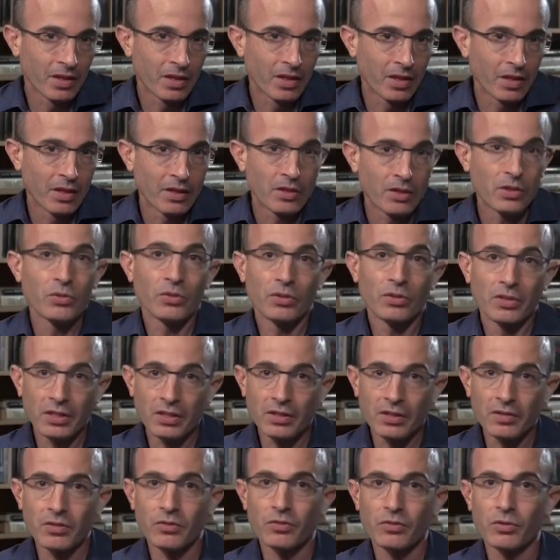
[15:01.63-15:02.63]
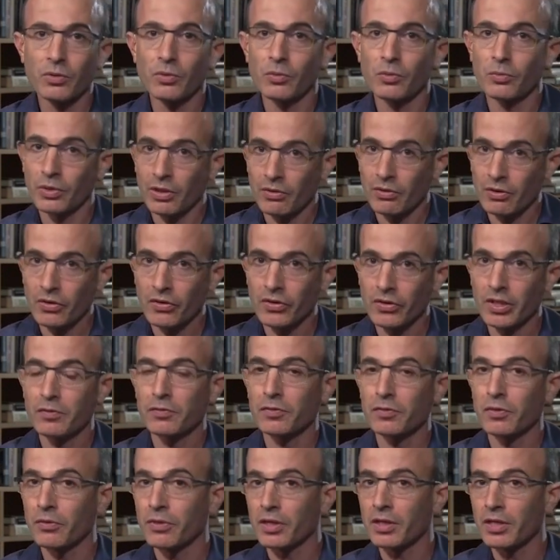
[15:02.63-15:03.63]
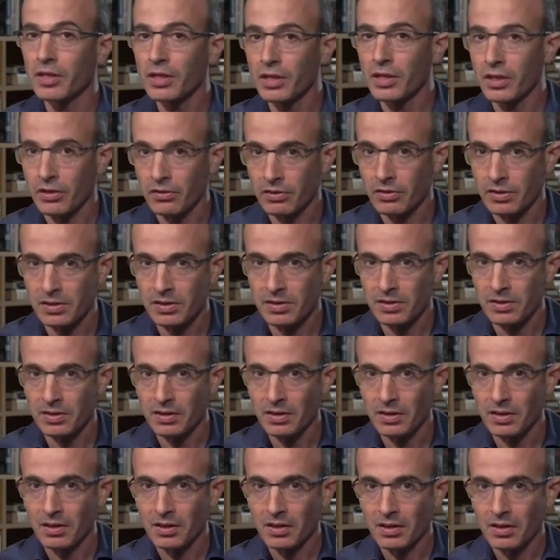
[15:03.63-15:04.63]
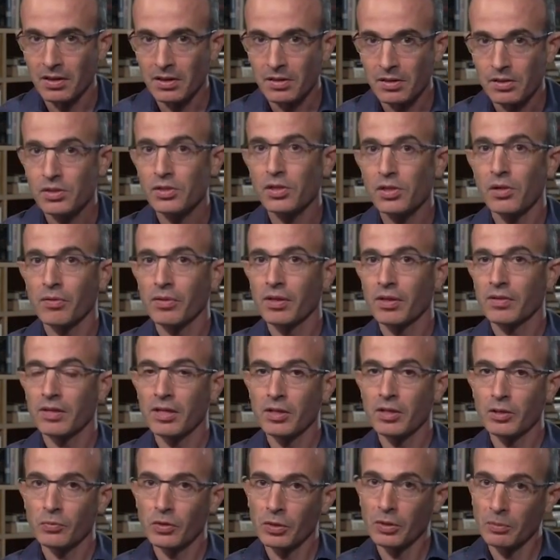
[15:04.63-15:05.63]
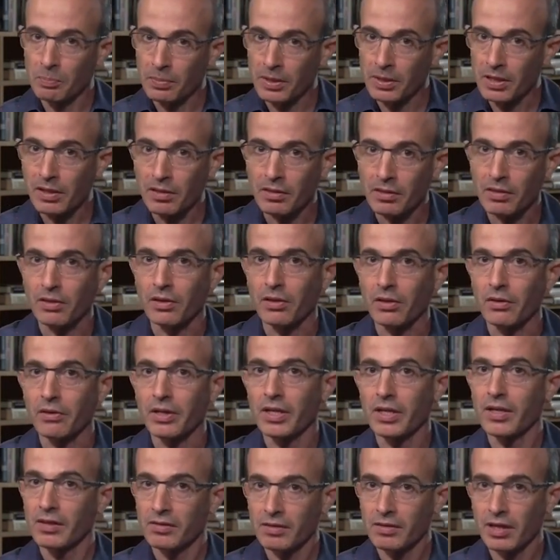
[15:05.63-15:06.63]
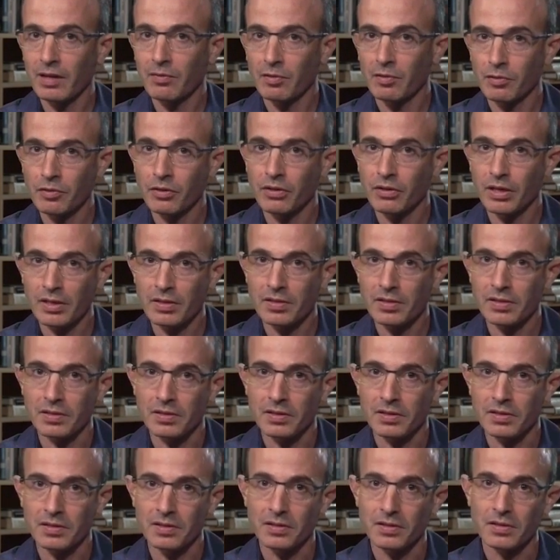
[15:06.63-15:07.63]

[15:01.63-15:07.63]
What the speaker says: you need to work on it for years so that it will be there in a time of crisis.